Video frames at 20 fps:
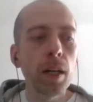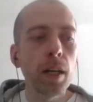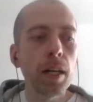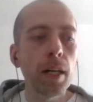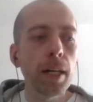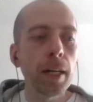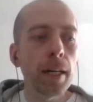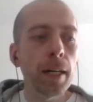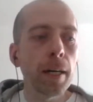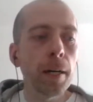
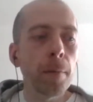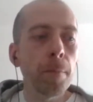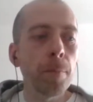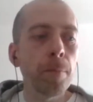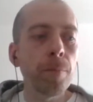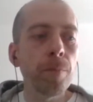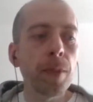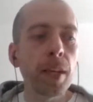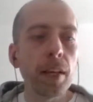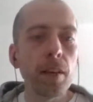
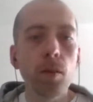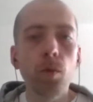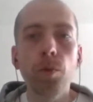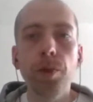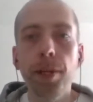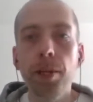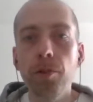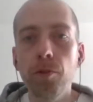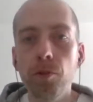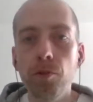And the
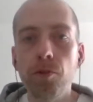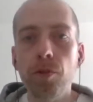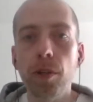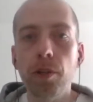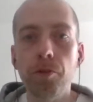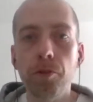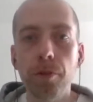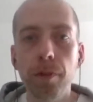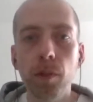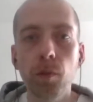way to
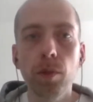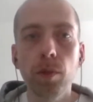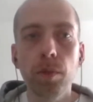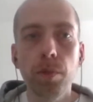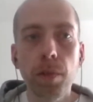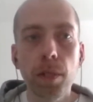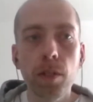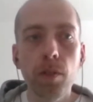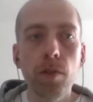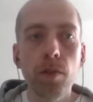structure it would
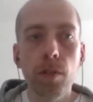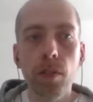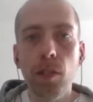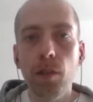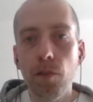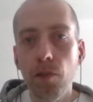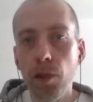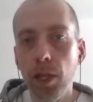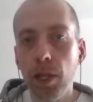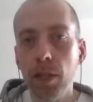be to see
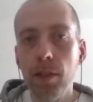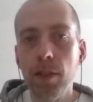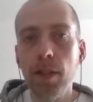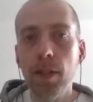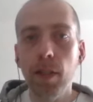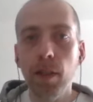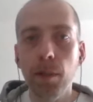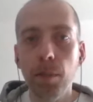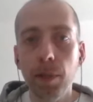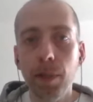if you can
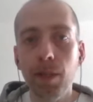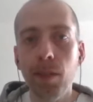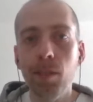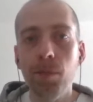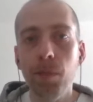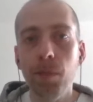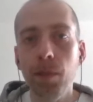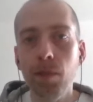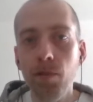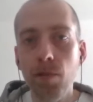set up an
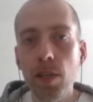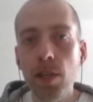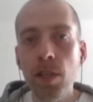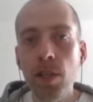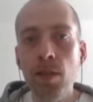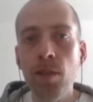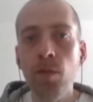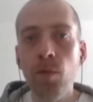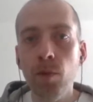SPV